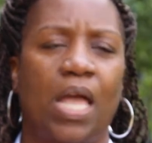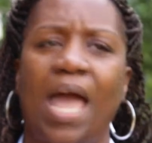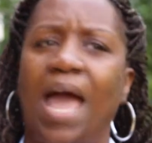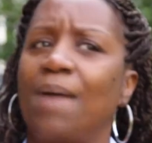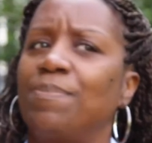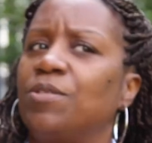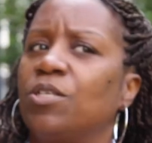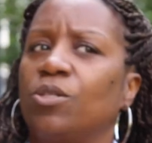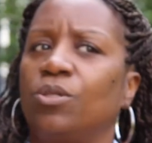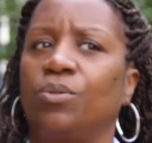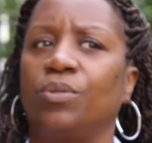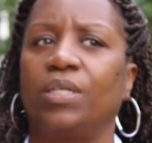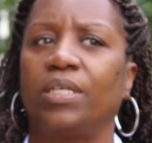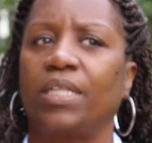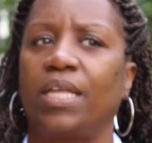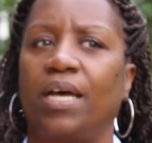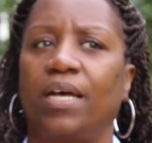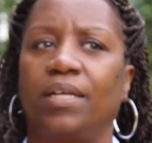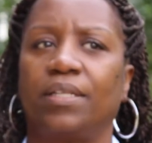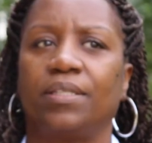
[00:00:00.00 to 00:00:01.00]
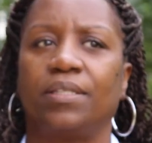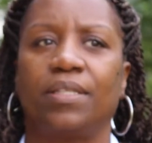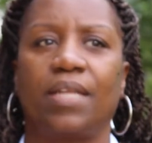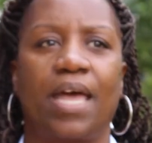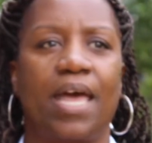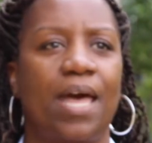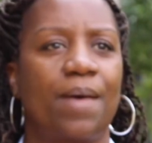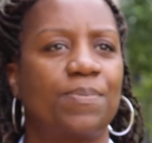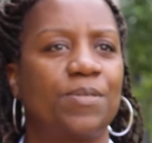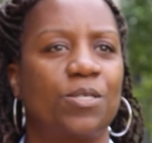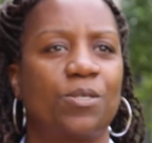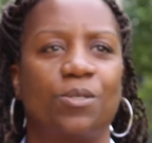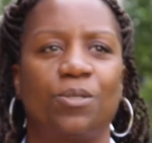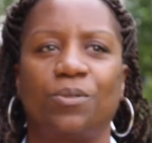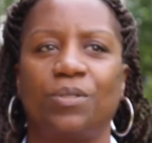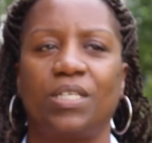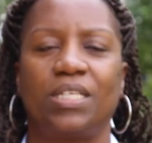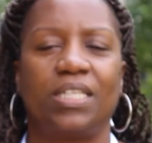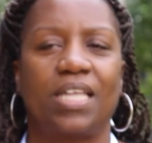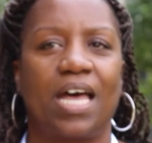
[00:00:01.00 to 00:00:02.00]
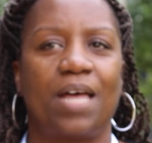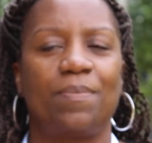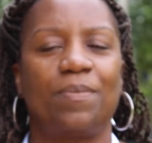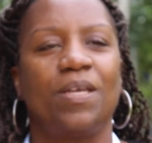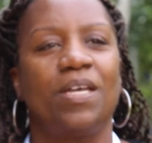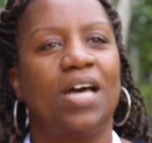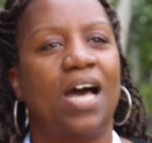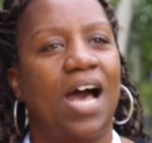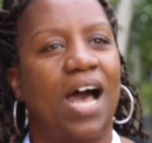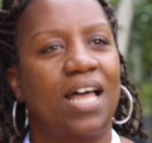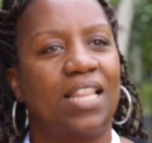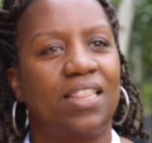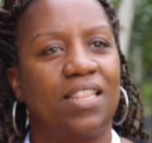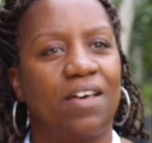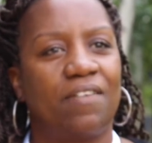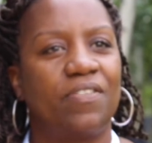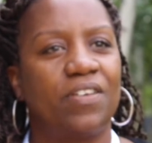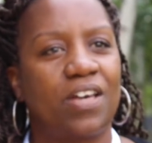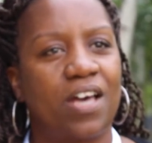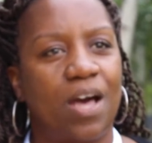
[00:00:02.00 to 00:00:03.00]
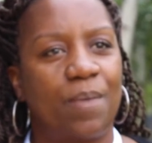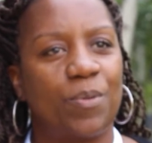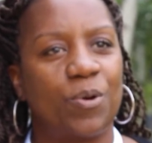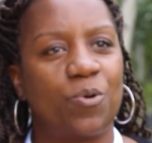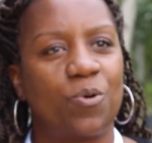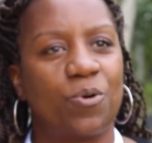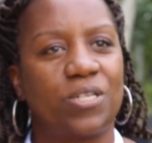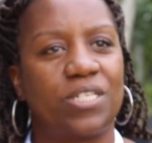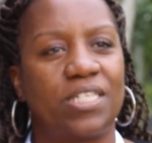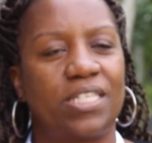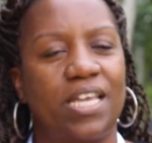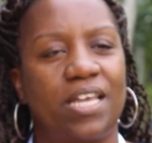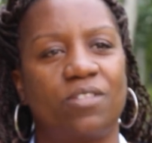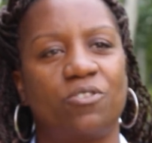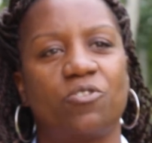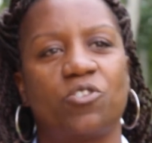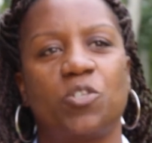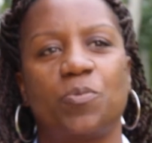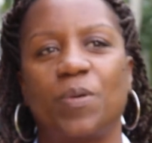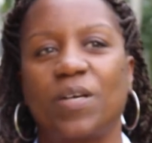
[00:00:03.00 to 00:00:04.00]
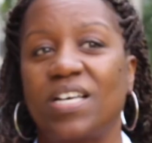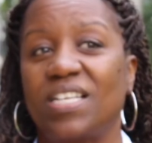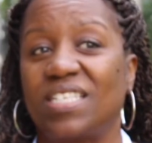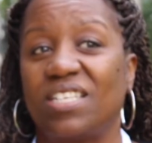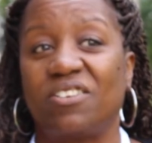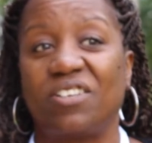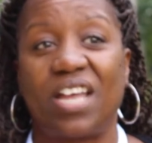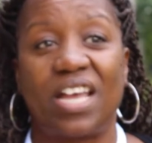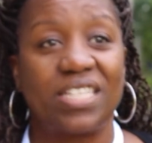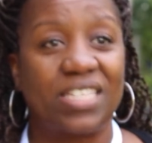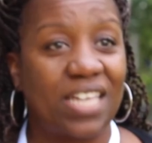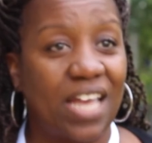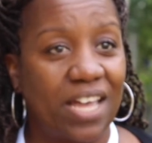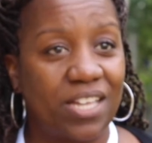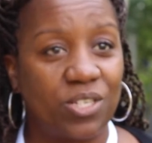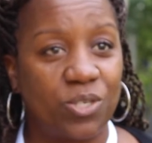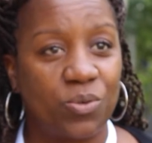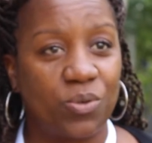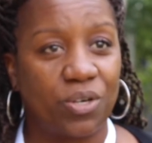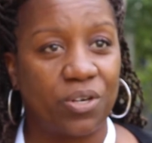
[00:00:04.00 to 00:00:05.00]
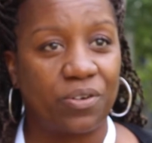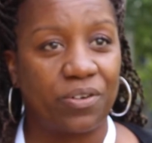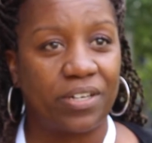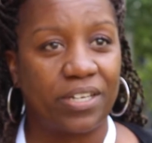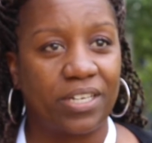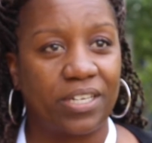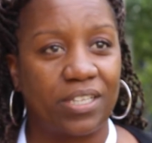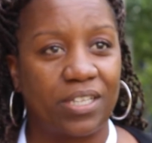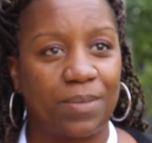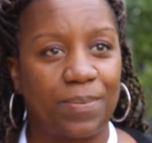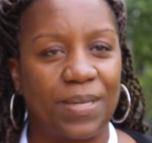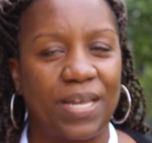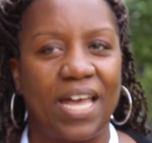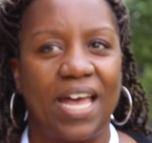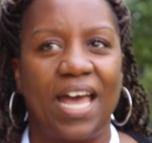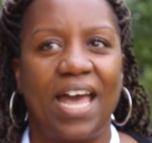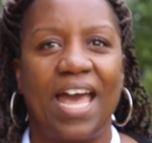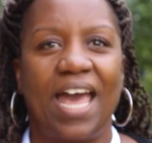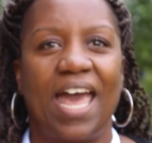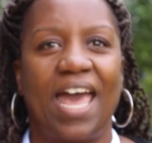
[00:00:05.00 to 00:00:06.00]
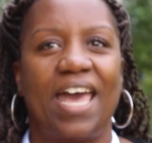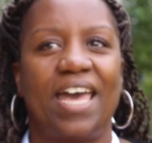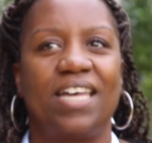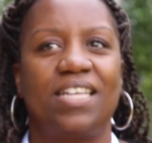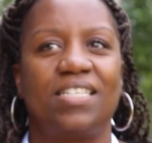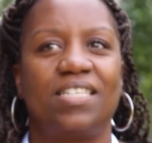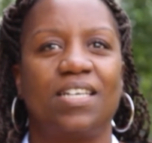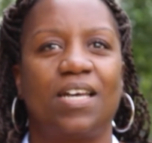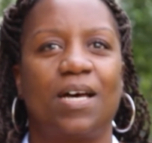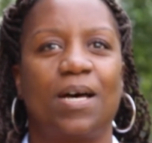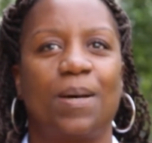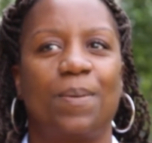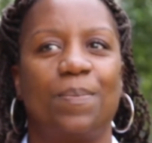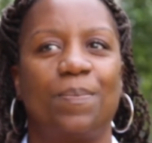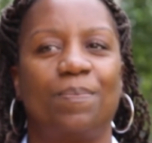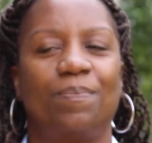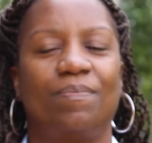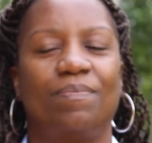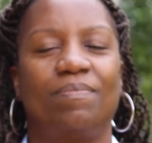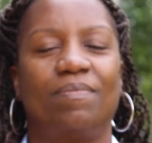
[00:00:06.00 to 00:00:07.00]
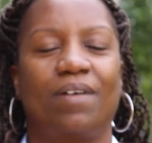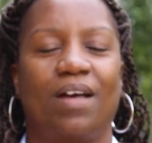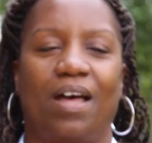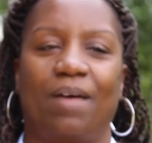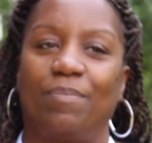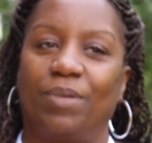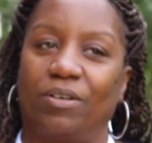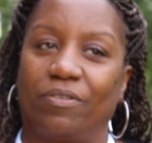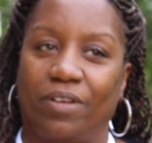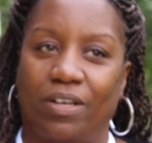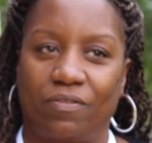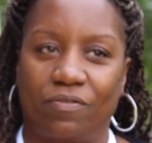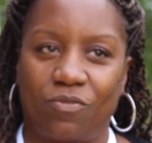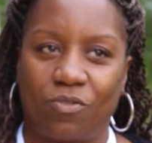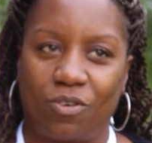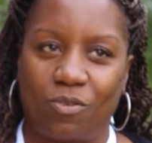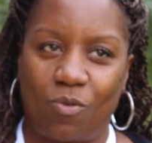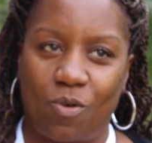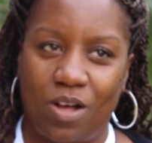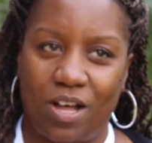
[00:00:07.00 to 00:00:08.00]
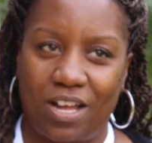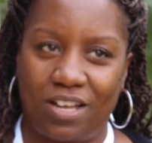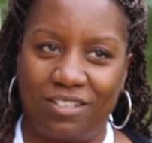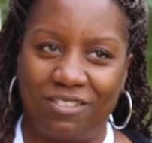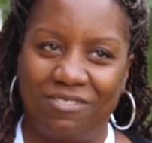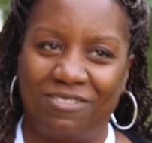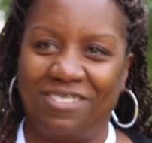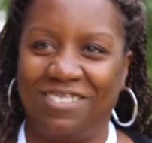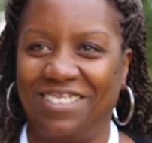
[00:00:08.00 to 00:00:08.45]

Absolutely not. Absolutely not. I love the Common Core standards because they're not tied to a curriculum. And um, I've been around for a while.